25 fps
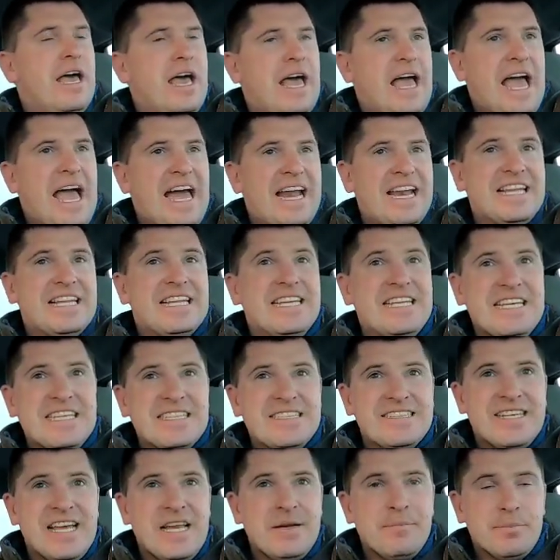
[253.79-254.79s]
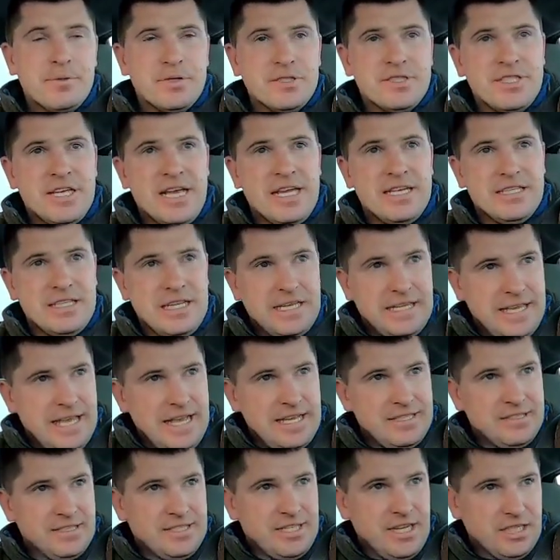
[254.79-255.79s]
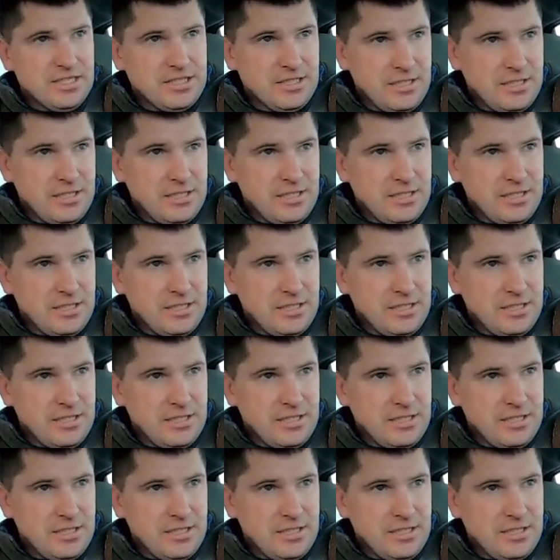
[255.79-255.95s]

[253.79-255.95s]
add at least 10% in case if